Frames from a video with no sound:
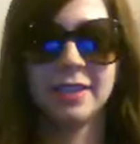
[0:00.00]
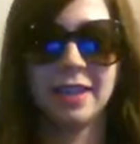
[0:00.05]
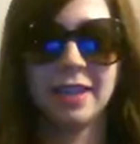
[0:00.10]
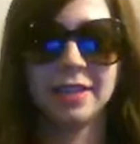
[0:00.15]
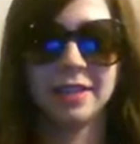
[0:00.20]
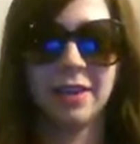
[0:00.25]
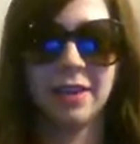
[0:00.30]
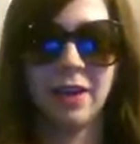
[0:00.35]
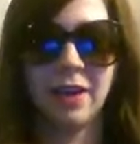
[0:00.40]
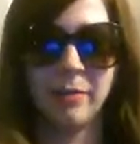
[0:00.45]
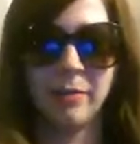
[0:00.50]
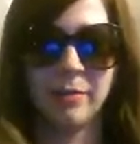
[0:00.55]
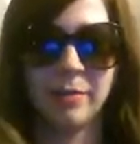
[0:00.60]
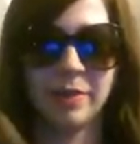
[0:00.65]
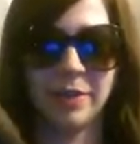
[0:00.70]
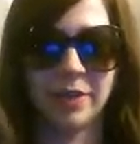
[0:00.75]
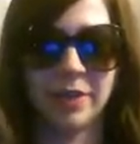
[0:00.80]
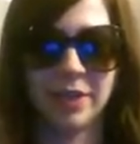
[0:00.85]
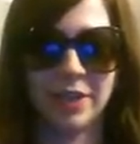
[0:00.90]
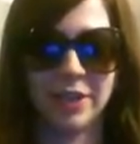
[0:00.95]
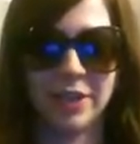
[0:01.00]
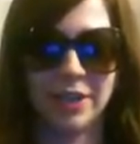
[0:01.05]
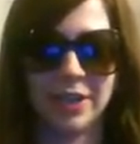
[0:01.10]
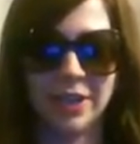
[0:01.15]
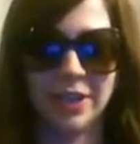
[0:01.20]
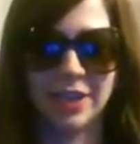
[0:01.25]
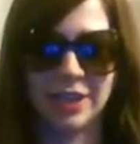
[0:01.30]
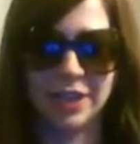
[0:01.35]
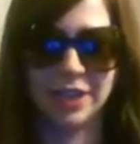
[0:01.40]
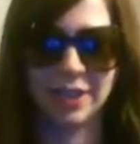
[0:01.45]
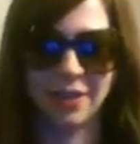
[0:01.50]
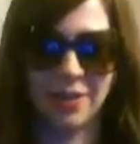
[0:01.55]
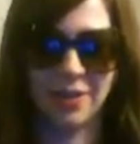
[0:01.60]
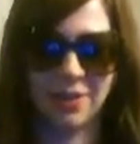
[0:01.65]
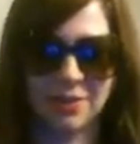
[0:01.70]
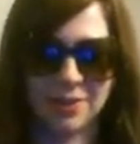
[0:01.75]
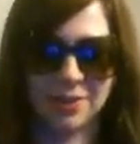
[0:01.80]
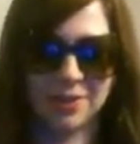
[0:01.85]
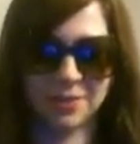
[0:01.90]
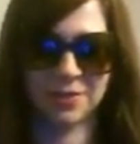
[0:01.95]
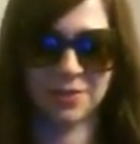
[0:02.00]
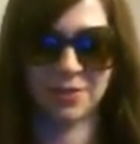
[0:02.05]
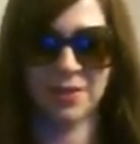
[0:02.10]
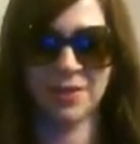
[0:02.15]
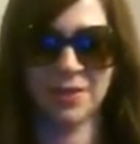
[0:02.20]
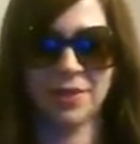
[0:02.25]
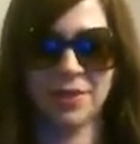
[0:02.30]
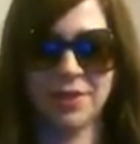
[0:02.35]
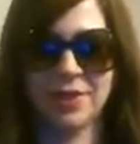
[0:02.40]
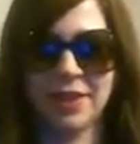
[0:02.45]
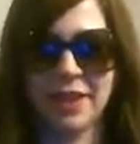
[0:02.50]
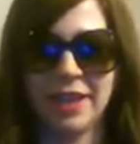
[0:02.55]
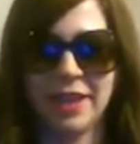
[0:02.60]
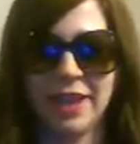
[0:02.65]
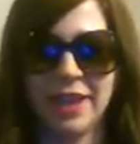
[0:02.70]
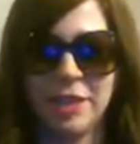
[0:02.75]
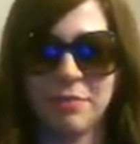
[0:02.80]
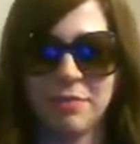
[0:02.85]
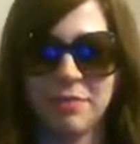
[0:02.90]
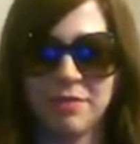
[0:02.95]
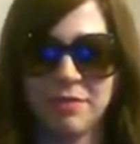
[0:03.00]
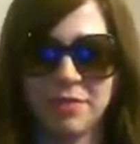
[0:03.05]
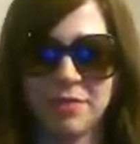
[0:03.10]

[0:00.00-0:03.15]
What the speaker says: a topper, also called a keepa